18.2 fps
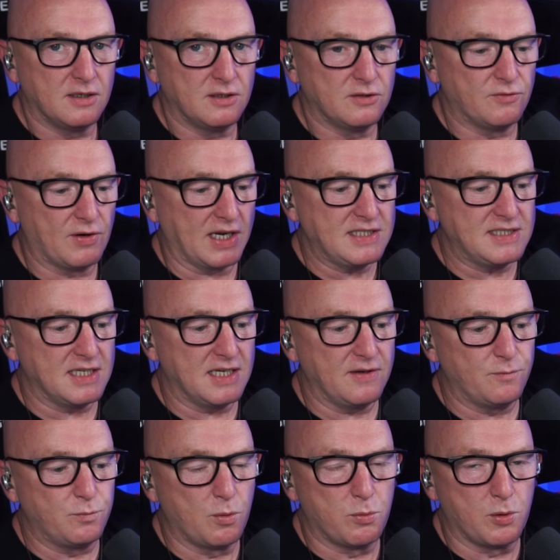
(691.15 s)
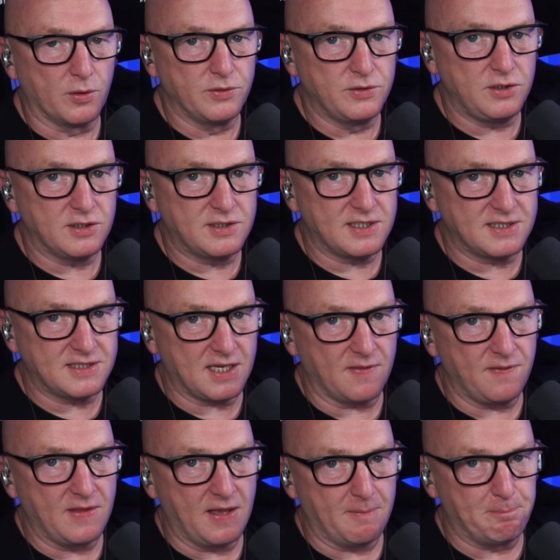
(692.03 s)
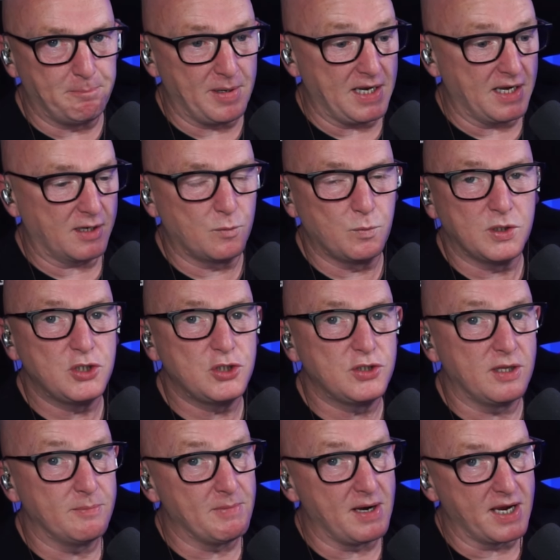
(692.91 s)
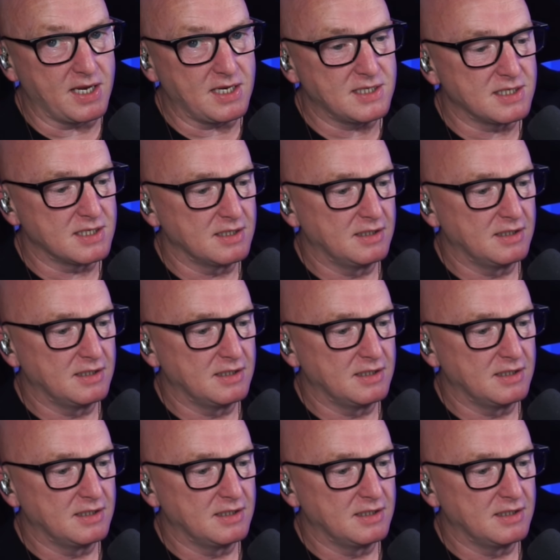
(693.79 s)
right, Dave, we want you to send that back, which they might,